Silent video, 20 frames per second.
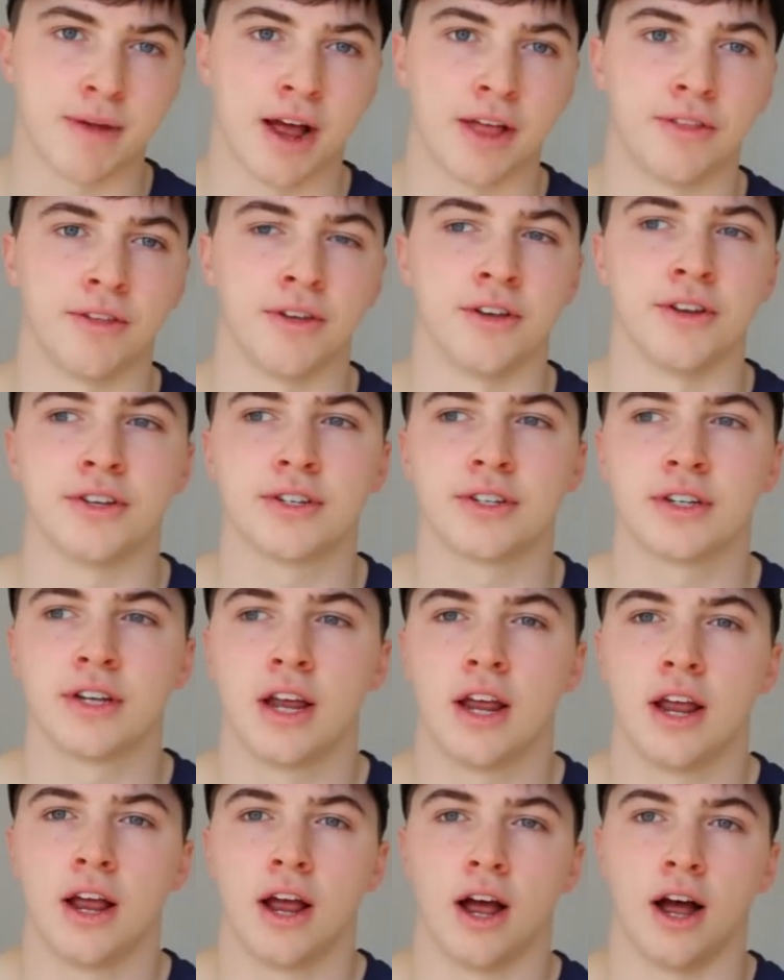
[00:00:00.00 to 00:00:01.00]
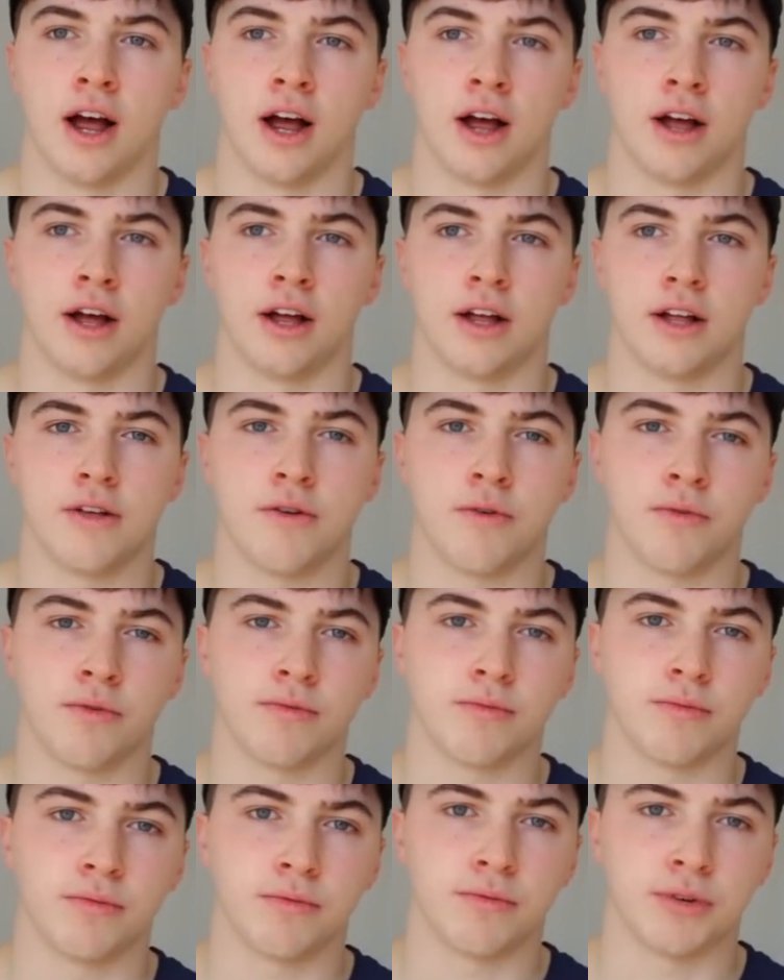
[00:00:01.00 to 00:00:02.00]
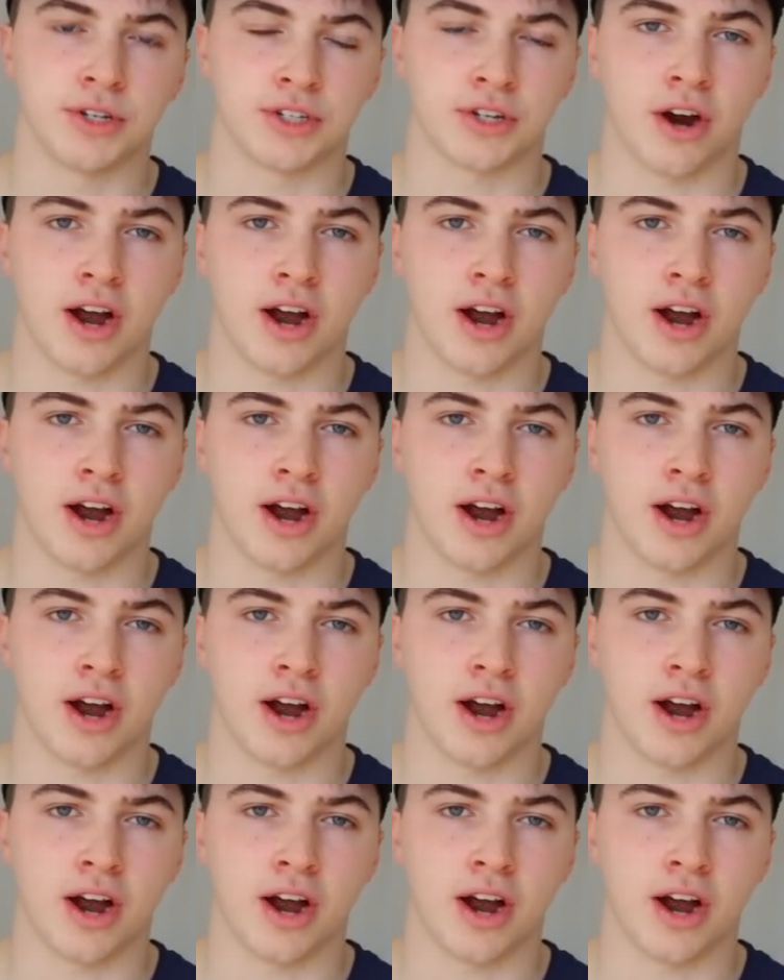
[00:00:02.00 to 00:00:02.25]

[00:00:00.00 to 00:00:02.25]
method, which